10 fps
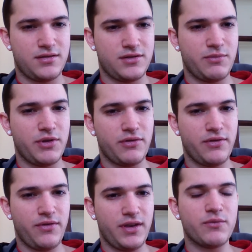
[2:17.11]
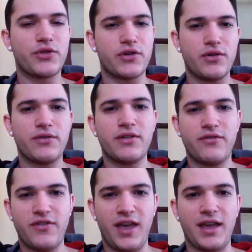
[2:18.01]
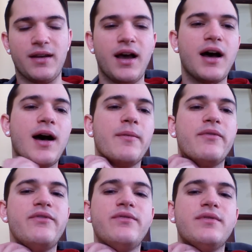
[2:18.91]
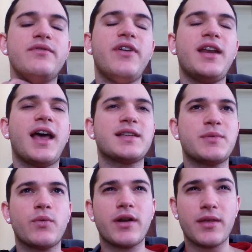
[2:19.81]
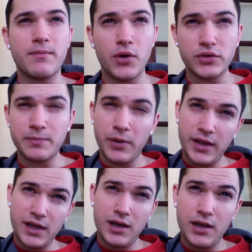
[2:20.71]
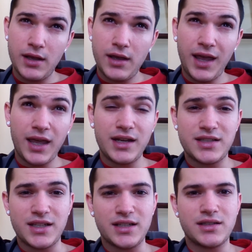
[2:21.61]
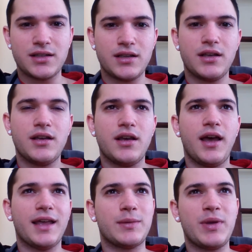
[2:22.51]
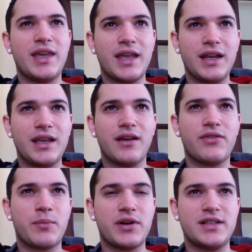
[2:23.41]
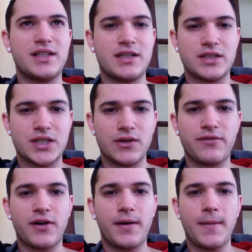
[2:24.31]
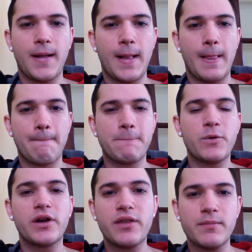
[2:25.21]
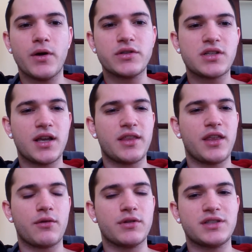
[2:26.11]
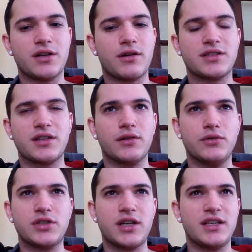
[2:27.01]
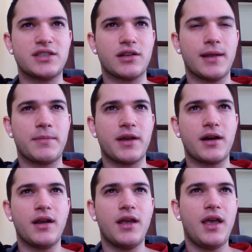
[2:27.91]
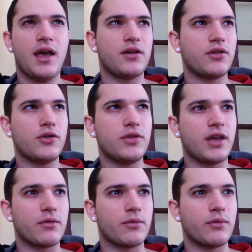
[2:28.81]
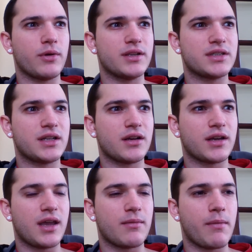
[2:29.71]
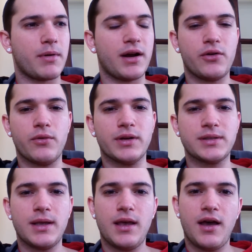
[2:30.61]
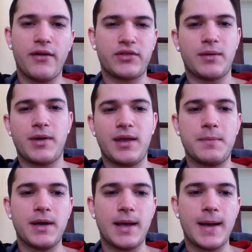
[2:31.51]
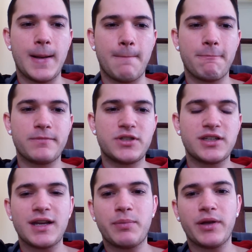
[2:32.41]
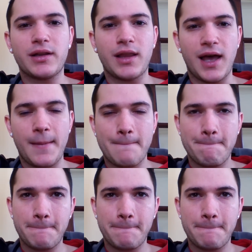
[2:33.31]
Should we throw it over to Vayne? We'll throw it over to Vayne. Um, Vayne has been one of the most played A D Cs at the beginning of the preseason so far. Um, one of the most. Uh, the other ones, you know, are still Lucian. He's still up there. I don't know who the other one was. I, don't, I can't remember who it was off the top of my head. But uh, she's getting played a lot.